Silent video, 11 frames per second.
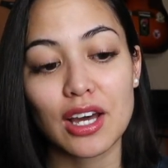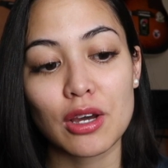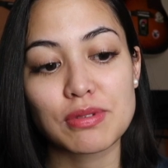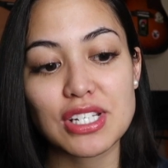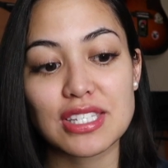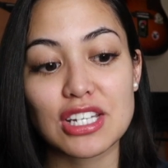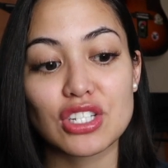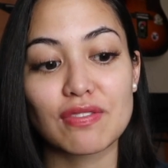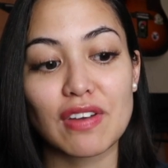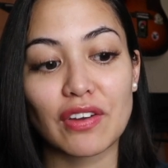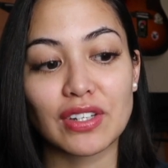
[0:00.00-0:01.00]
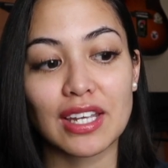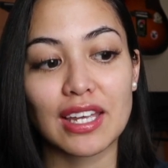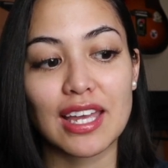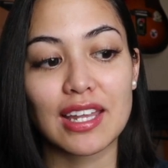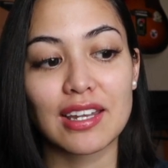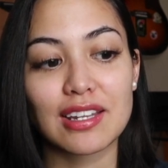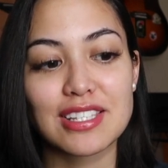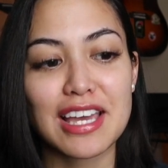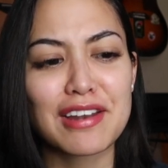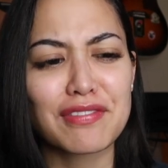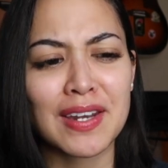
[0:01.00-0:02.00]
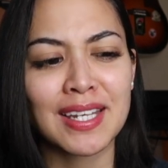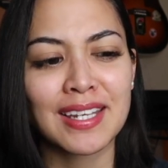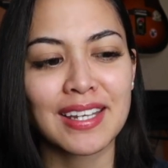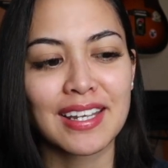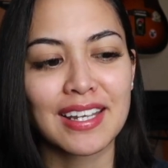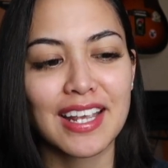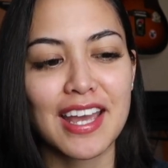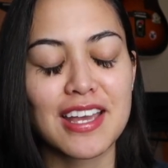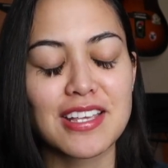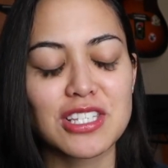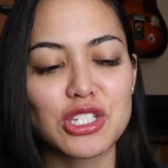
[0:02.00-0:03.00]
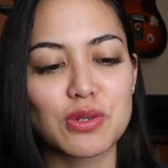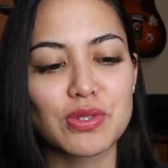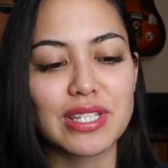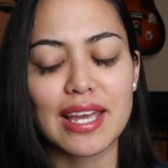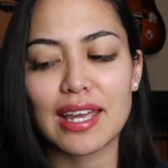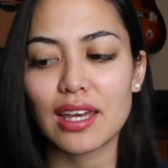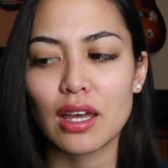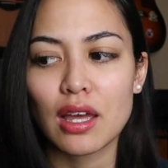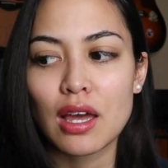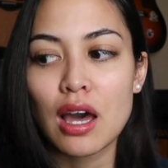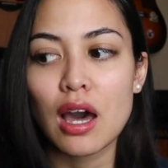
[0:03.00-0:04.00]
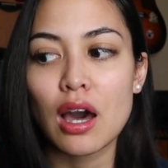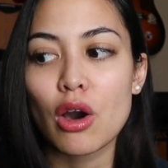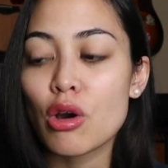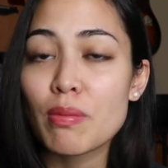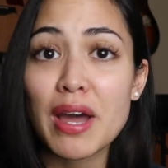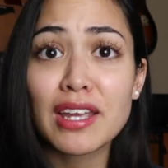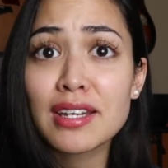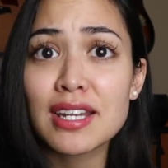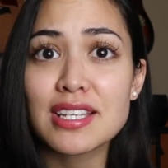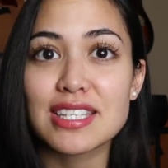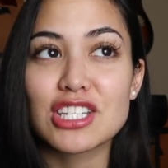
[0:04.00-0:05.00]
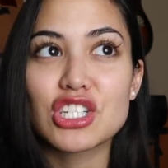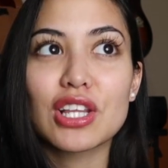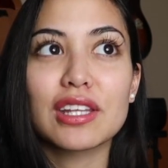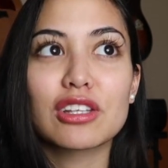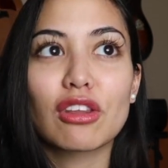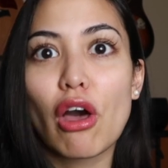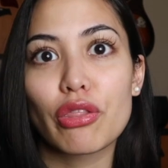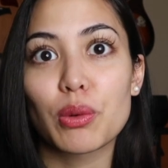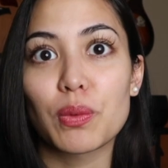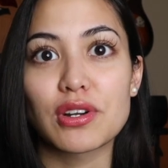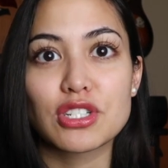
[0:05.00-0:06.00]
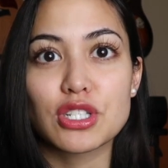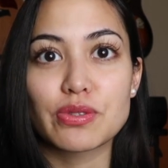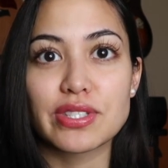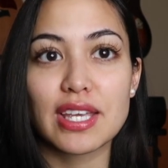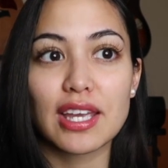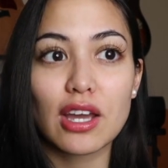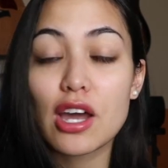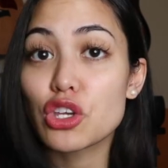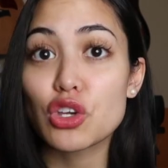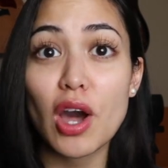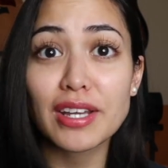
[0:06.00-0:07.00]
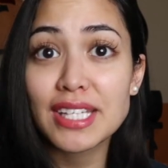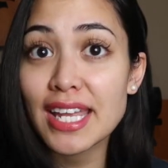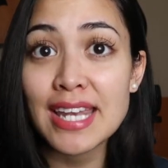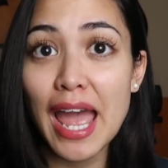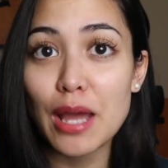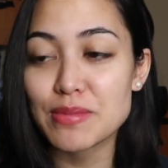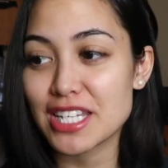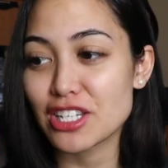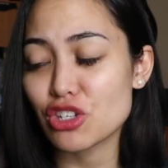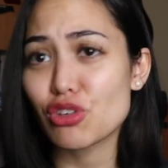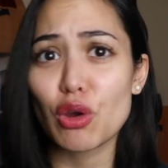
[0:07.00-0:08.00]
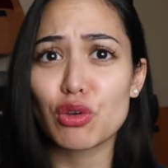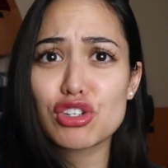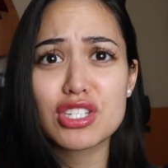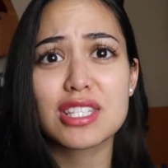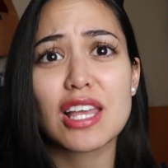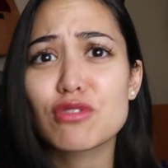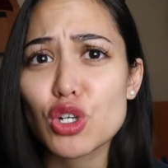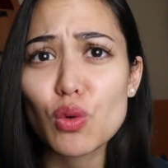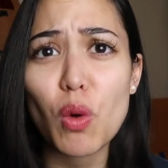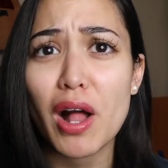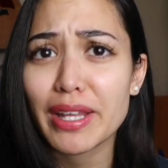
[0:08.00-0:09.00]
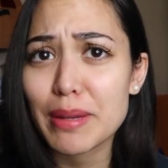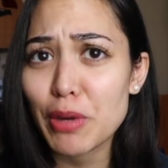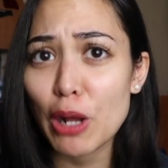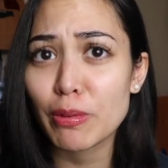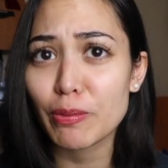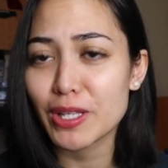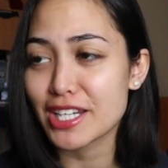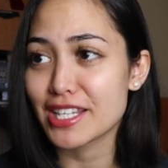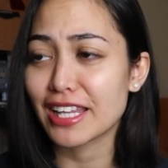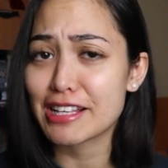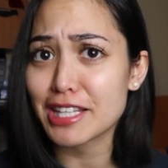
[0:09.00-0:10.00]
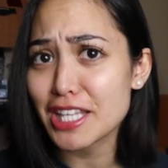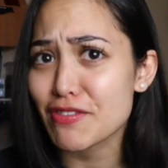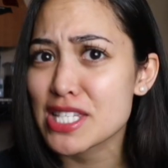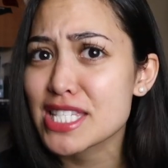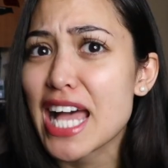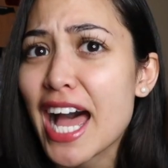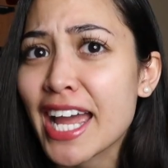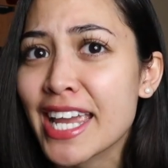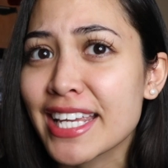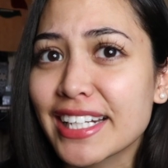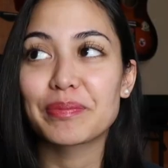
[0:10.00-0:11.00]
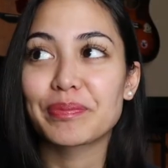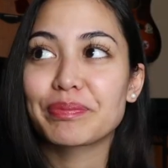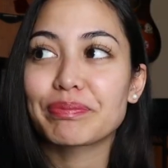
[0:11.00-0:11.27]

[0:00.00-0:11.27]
Um, she said she found it and it's kind of funny because she was like, oh my goodness, like she thought the worst. She was like, you got kidnapped and you know, you just left your wallet probably to like leave a sign